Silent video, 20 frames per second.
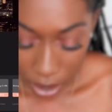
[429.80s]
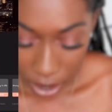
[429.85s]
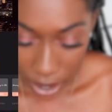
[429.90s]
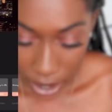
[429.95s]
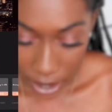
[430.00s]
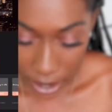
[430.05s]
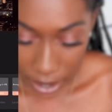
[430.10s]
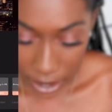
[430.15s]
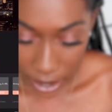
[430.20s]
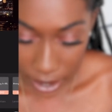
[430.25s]

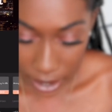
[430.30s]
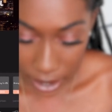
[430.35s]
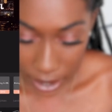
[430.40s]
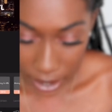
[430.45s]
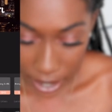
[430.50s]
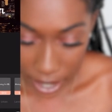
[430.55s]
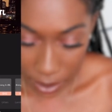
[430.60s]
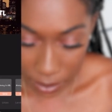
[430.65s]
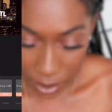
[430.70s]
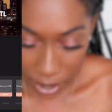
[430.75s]
And then
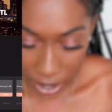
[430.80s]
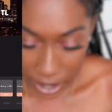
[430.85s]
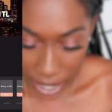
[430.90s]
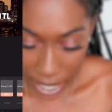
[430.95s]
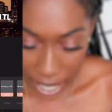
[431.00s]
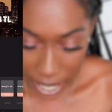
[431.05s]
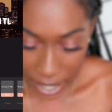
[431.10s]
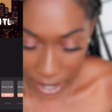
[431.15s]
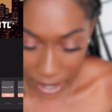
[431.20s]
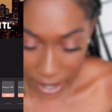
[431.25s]
I
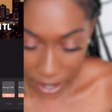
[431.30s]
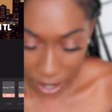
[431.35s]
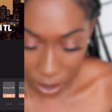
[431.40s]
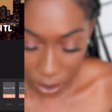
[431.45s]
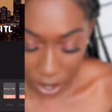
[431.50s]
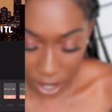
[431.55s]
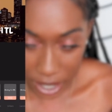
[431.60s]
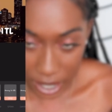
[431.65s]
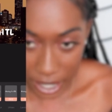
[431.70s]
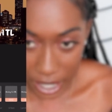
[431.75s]
realized the
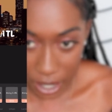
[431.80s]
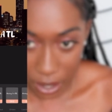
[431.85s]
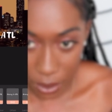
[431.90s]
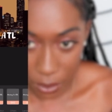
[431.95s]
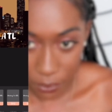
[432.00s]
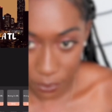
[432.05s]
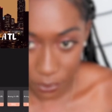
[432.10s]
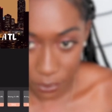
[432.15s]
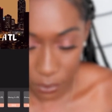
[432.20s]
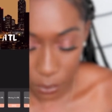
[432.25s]
only
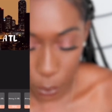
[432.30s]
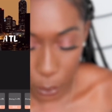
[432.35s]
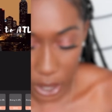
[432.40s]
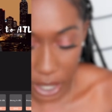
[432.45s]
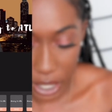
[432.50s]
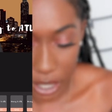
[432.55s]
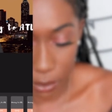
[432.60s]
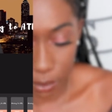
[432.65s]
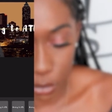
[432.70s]
thing with